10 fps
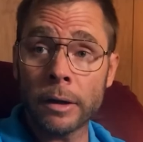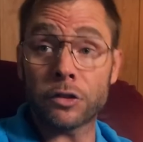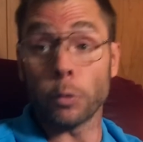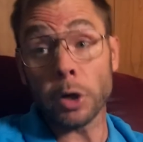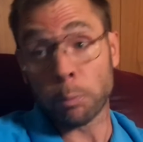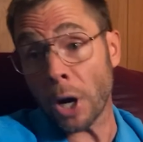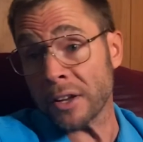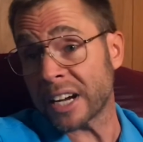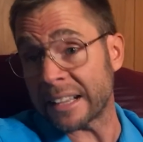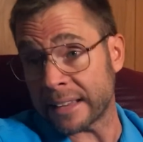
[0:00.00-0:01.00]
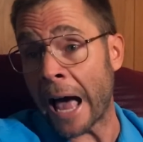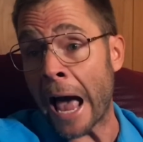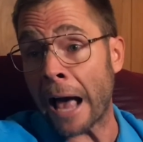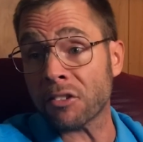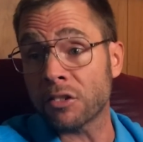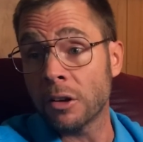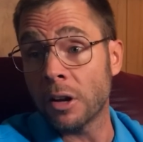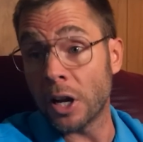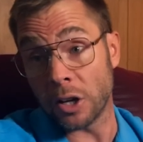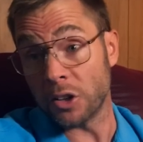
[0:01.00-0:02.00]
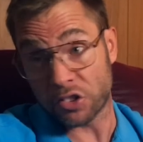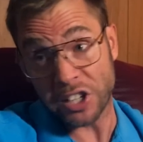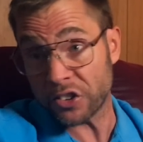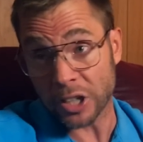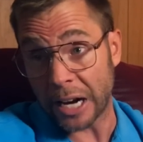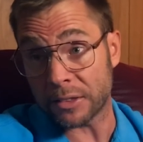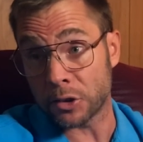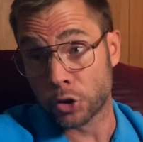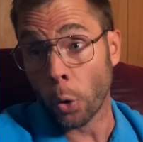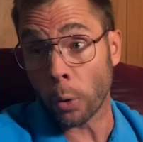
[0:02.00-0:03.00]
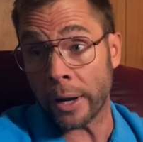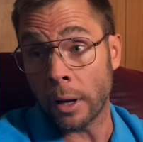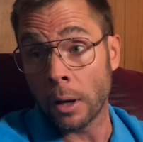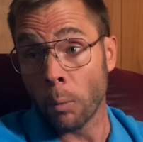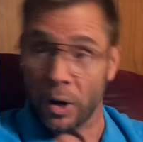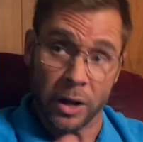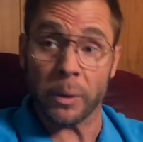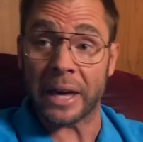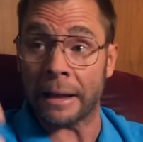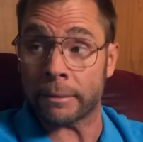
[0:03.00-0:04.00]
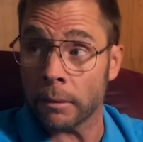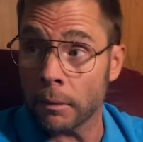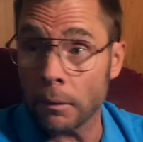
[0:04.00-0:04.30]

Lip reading: Your brother got the Haas, and your sister got the jewelry. What do you get?